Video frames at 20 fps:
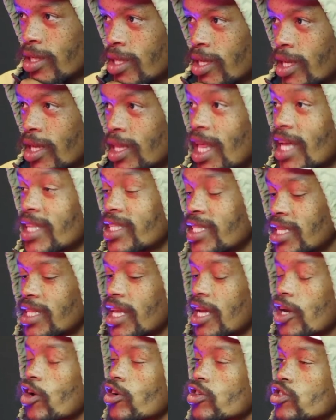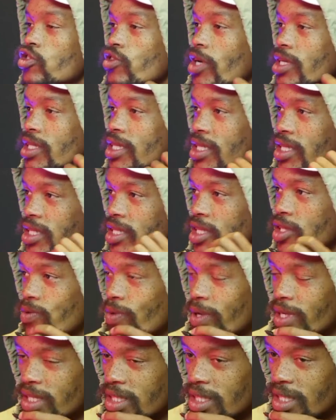That's it. They constructed the
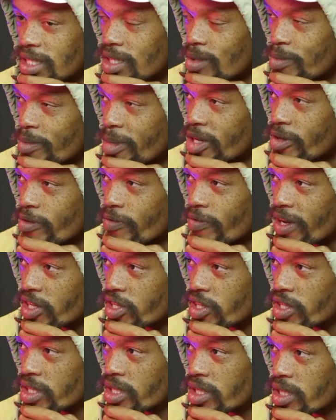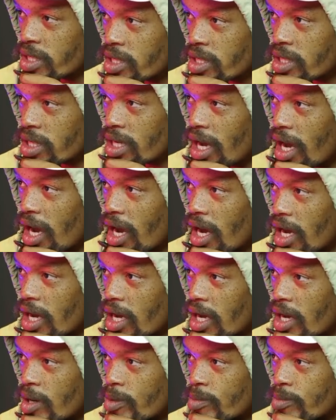situation. It's a manufactured
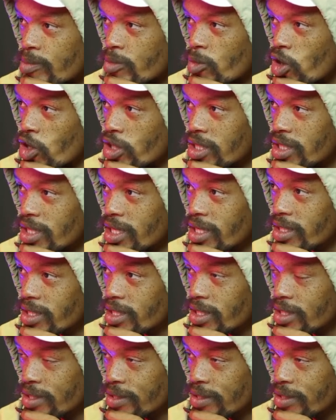consent.